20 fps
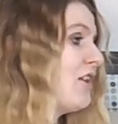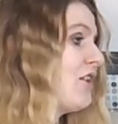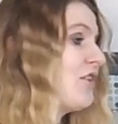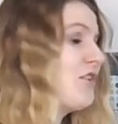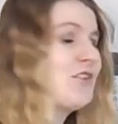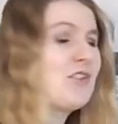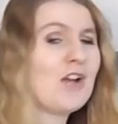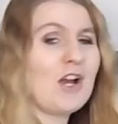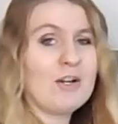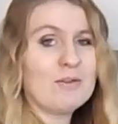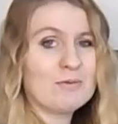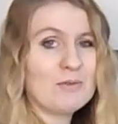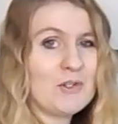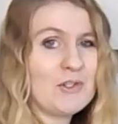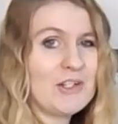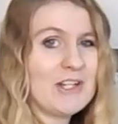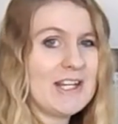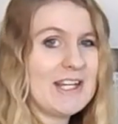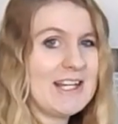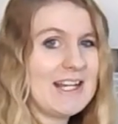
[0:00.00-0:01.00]
start
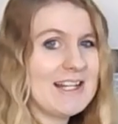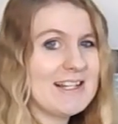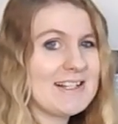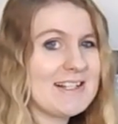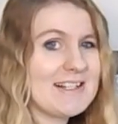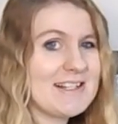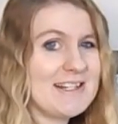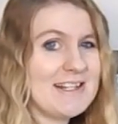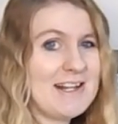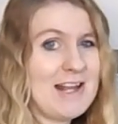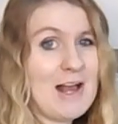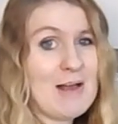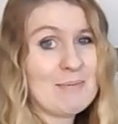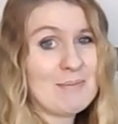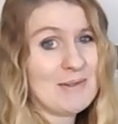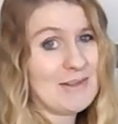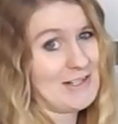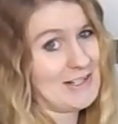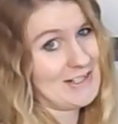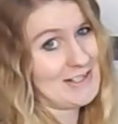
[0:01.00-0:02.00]
rolling and sitting
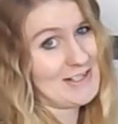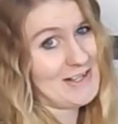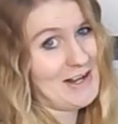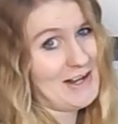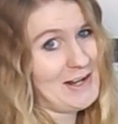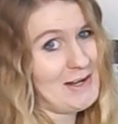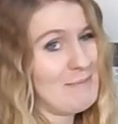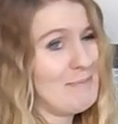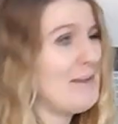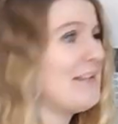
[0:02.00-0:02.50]
up and then it's not going to